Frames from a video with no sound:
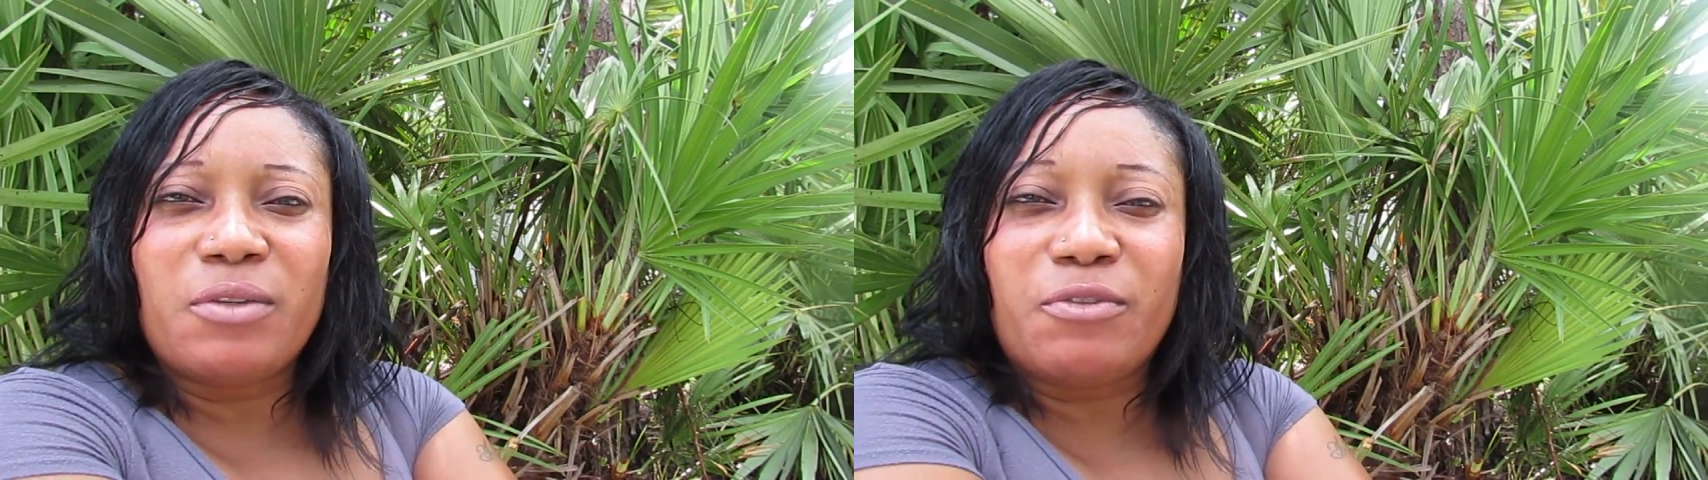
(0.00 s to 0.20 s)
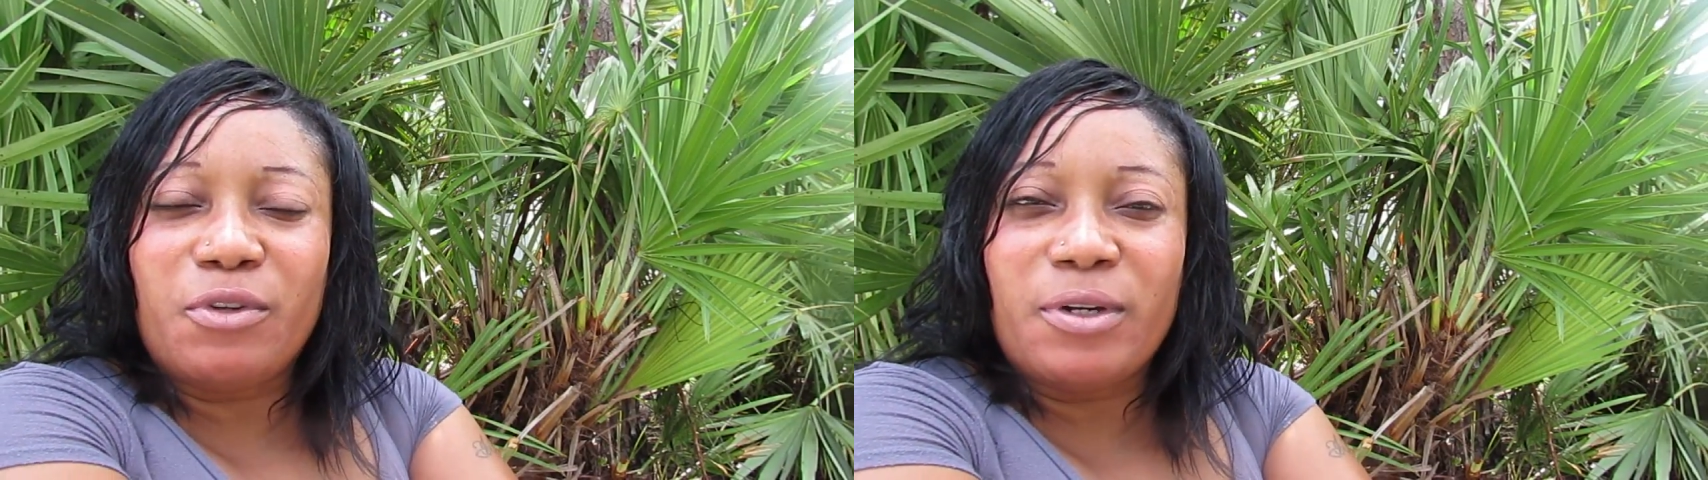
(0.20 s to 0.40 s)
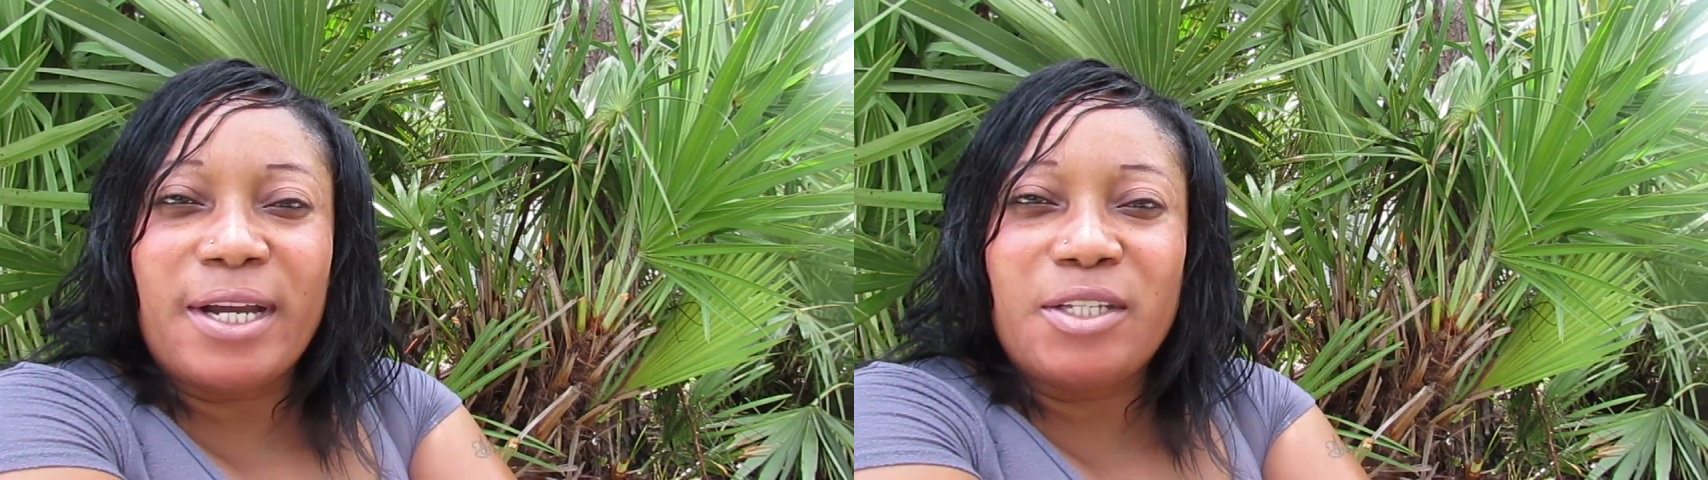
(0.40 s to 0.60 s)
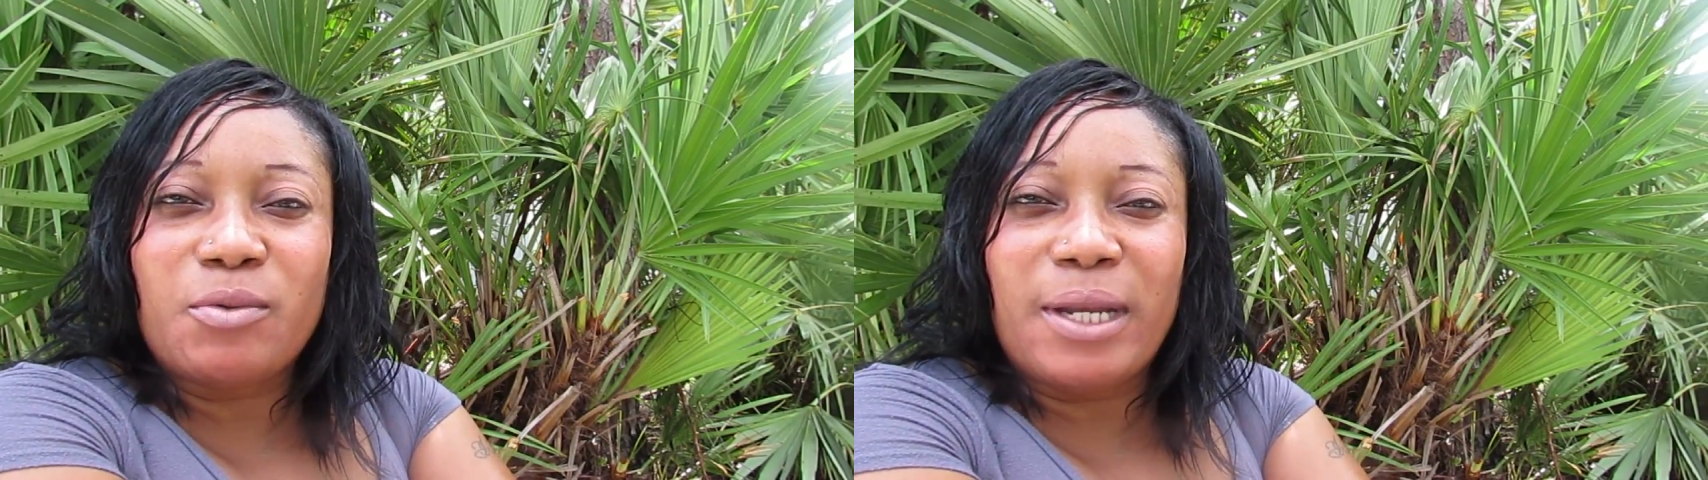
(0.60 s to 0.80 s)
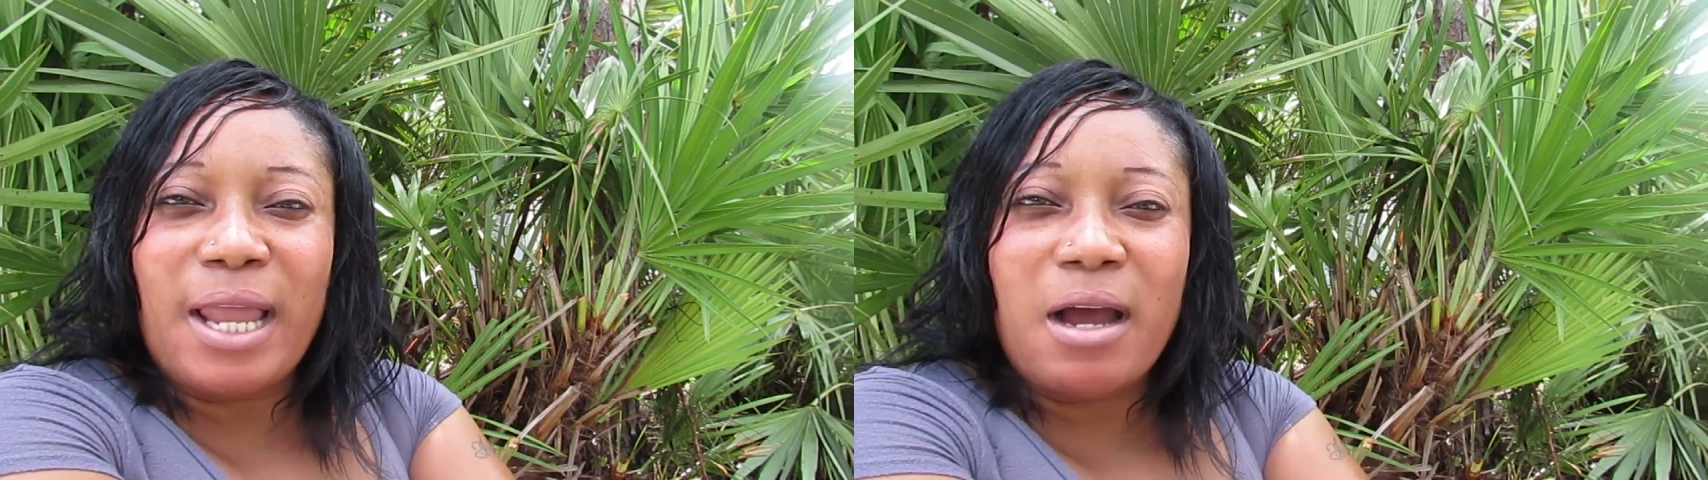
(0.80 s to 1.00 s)
for you guys
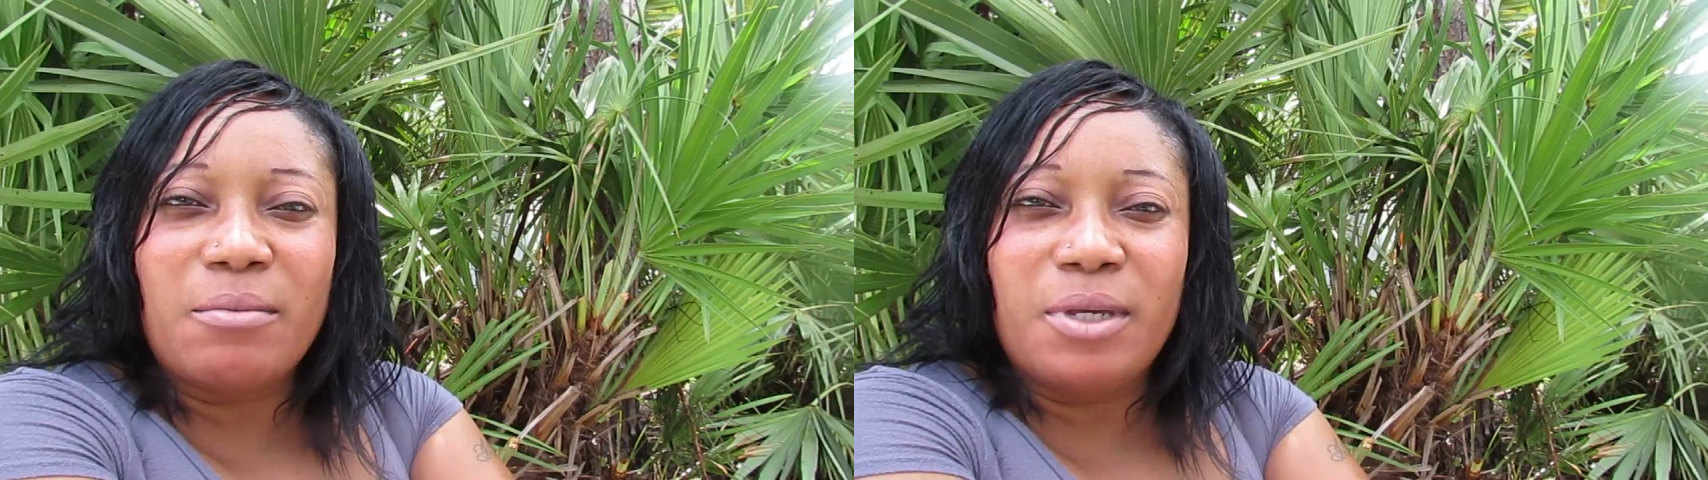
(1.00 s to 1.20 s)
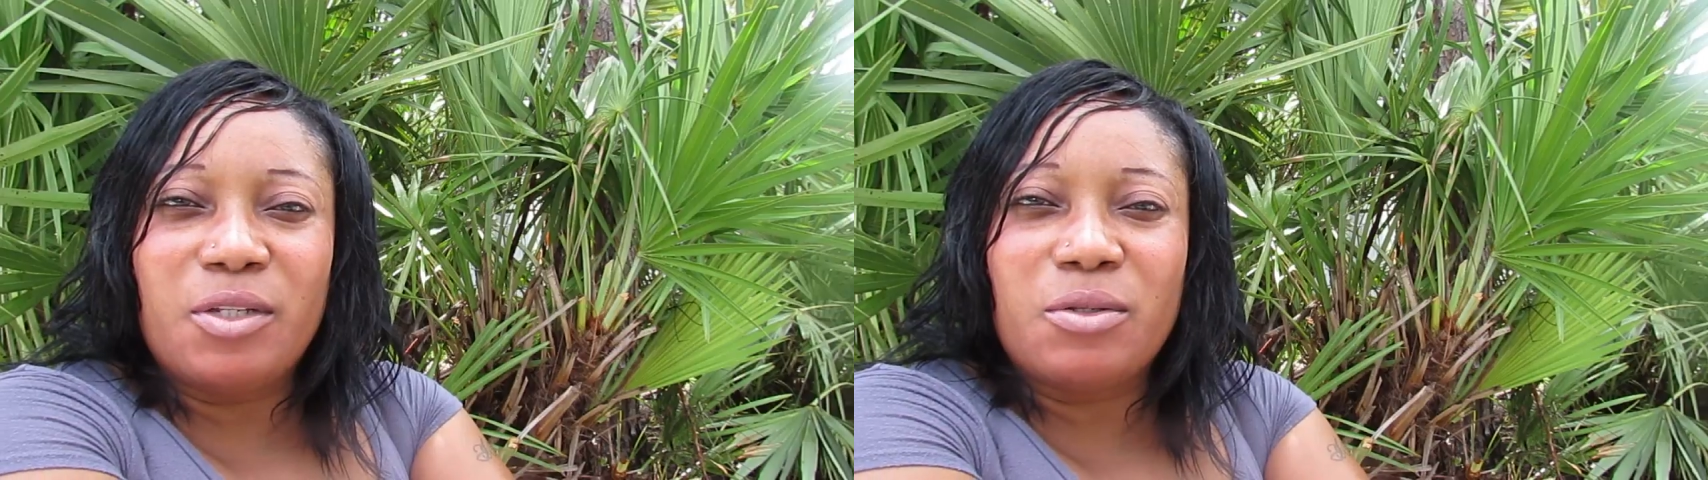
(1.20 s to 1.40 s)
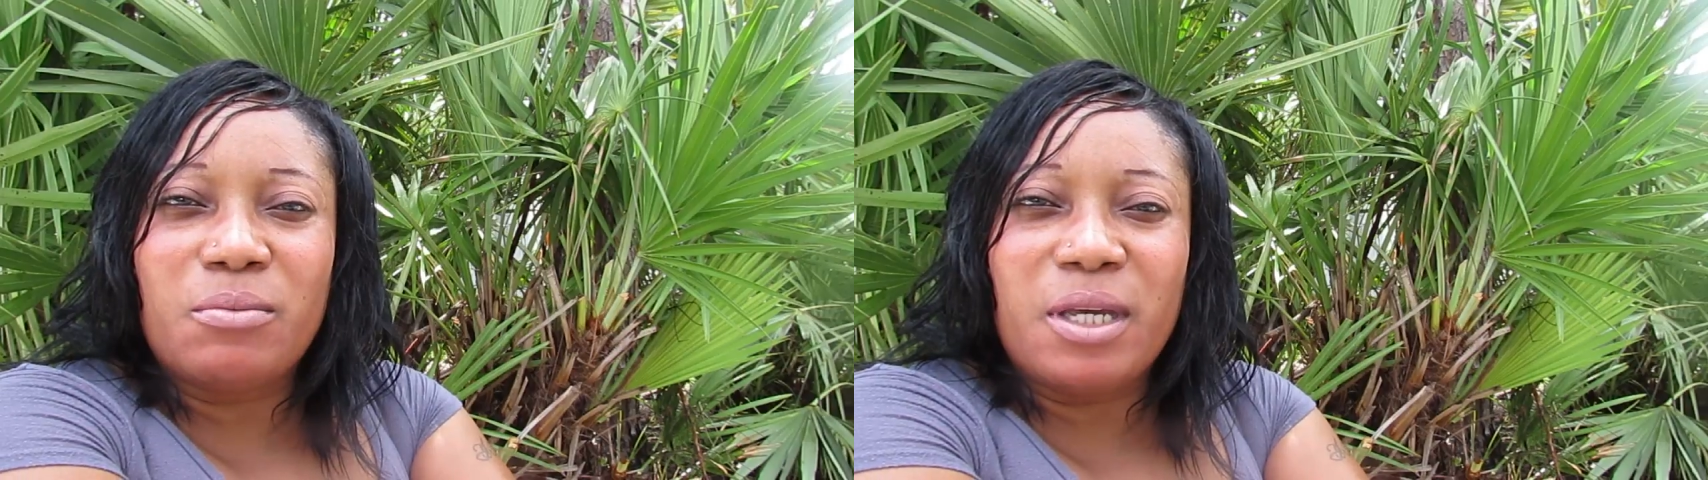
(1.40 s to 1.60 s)
to allow me to